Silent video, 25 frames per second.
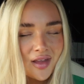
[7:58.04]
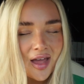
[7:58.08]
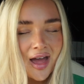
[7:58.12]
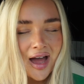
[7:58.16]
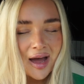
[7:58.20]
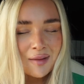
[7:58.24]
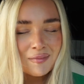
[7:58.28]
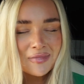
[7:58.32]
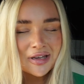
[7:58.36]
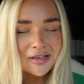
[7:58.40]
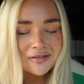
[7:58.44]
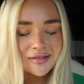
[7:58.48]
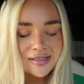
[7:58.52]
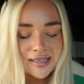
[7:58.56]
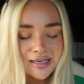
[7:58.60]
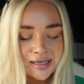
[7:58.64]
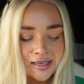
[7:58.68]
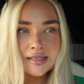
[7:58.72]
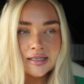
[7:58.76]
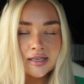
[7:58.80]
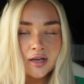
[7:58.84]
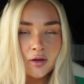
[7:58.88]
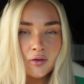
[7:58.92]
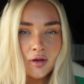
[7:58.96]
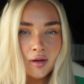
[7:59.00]
I'm melting.
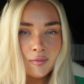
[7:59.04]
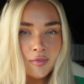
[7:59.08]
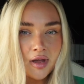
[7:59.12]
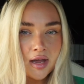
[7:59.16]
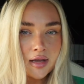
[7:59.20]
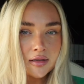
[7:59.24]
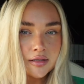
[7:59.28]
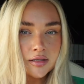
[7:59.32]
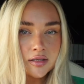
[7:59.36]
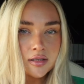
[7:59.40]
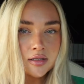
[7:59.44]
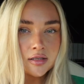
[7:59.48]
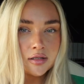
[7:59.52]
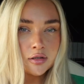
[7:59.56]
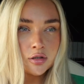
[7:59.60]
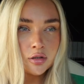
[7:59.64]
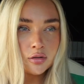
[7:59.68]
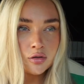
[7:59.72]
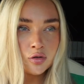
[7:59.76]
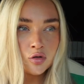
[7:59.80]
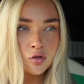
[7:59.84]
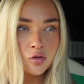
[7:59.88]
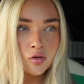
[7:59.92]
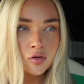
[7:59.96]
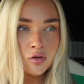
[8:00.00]
Now I'm heading
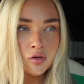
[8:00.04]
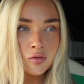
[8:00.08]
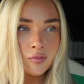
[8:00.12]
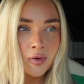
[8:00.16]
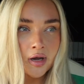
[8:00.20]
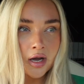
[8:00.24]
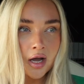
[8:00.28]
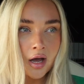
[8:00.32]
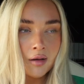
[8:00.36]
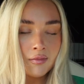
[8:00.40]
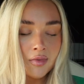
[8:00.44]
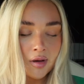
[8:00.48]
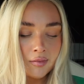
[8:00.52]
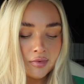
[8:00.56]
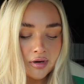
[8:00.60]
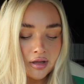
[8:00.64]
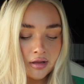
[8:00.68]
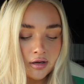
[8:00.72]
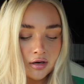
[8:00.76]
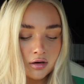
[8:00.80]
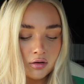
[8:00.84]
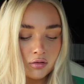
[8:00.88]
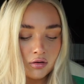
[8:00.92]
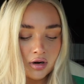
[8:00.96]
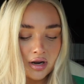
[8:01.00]
to pick up my
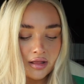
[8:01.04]
brother, or I